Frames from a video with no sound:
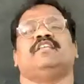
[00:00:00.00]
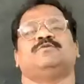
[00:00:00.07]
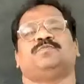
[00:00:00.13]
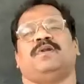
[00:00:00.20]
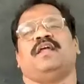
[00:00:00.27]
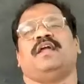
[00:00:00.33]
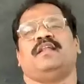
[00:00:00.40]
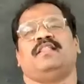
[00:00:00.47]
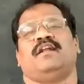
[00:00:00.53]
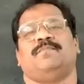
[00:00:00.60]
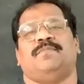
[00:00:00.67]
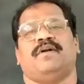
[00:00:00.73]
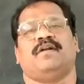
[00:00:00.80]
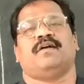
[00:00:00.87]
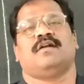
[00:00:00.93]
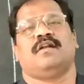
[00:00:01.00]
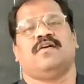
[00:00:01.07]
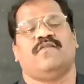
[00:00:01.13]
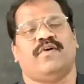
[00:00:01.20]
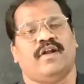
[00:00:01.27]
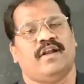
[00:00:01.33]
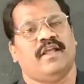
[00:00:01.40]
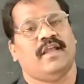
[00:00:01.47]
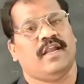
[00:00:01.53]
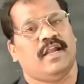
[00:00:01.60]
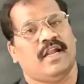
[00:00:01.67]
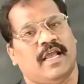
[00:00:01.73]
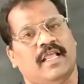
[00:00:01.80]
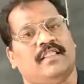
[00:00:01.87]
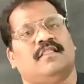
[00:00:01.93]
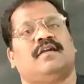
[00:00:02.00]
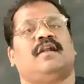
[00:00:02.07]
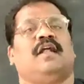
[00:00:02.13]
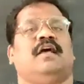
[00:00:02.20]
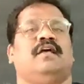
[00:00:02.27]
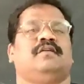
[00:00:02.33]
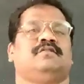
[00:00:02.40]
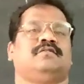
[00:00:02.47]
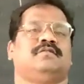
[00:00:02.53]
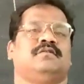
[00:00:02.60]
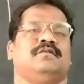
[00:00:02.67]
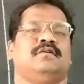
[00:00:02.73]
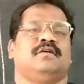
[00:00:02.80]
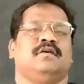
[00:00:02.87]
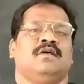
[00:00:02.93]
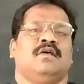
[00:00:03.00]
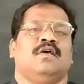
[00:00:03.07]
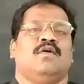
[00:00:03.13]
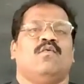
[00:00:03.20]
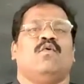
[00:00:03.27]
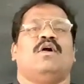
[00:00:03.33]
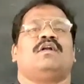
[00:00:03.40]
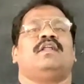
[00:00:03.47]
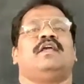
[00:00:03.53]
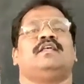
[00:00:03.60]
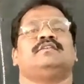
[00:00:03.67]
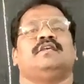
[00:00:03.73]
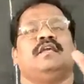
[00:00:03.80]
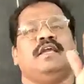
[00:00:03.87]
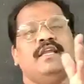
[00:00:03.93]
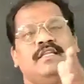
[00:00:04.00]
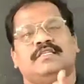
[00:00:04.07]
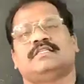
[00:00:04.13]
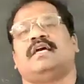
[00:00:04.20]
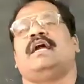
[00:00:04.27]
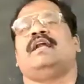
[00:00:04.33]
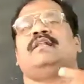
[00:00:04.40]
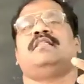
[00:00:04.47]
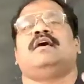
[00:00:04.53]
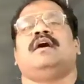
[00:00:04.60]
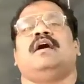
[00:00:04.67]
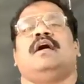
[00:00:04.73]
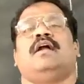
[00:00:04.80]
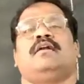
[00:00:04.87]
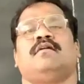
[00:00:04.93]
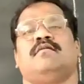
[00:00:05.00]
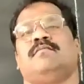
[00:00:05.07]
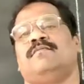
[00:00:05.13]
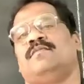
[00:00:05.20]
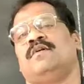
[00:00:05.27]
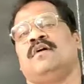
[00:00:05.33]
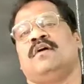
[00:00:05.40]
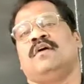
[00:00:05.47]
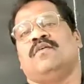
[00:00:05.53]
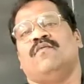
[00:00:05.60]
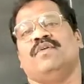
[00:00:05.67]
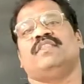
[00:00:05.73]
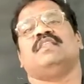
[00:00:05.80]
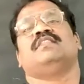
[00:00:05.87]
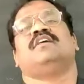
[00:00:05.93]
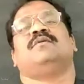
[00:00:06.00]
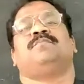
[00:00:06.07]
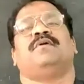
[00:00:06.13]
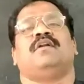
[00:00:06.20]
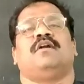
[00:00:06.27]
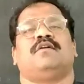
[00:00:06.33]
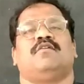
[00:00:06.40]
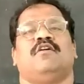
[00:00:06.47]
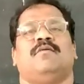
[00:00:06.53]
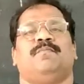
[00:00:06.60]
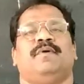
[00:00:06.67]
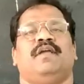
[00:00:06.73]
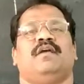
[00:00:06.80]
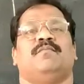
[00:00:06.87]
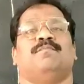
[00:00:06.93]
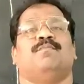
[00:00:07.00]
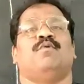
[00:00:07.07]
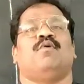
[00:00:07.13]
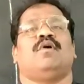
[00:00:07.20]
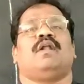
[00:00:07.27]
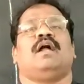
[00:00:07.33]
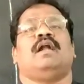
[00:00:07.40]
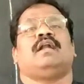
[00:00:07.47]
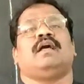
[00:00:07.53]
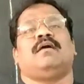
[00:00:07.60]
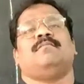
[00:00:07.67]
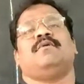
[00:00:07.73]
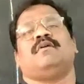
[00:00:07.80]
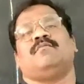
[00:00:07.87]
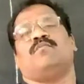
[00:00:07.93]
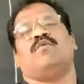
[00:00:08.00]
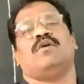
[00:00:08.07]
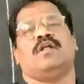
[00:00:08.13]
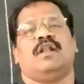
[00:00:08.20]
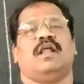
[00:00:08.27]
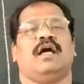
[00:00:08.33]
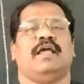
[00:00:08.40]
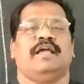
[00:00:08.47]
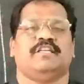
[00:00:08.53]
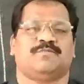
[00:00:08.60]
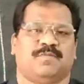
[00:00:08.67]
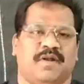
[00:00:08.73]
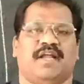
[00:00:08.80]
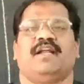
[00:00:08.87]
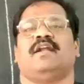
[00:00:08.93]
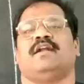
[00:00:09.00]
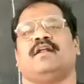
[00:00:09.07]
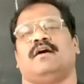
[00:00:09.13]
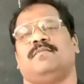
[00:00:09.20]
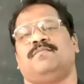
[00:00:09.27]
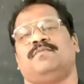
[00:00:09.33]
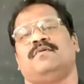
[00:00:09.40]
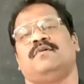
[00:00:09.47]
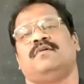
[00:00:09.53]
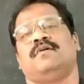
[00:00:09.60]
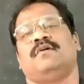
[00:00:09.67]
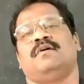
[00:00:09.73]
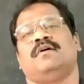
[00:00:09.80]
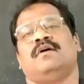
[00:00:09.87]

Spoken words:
explained a particular one in 9th class. What is inside the atom within that particular topic, Bohr atomic model, I explained it up.